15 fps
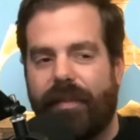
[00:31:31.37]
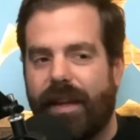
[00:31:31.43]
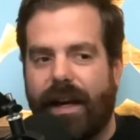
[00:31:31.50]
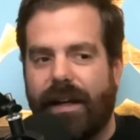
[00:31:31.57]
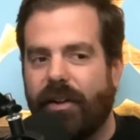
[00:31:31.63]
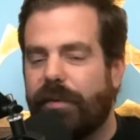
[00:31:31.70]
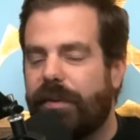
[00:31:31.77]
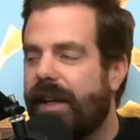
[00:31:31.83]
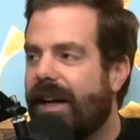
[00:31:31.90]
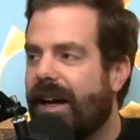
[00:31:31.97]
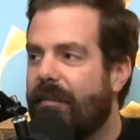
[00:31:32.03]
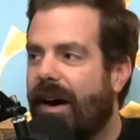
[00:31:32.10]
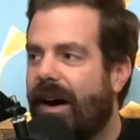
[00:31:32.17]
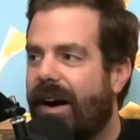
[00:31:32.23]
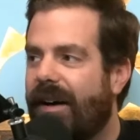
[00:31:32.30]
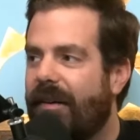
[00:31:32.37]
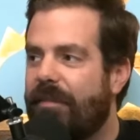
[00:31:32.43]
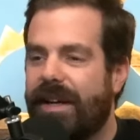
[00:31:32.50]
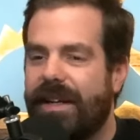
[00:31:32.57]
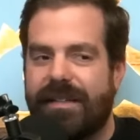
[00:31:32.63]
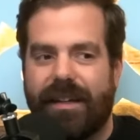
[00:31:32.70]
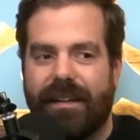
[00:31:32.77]
I don't think I'm hot
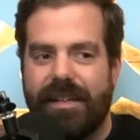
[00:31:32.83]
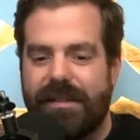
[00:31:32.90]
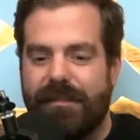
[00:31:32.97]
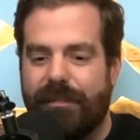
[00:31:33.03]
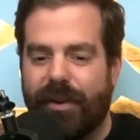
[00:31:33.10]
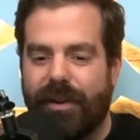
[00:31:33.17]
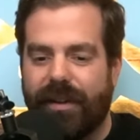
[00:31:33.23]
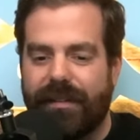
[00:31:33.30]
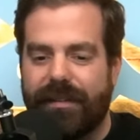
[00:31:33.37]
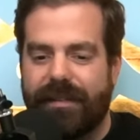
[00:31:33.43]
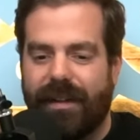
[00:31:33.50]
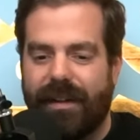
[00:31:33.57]
based on these books.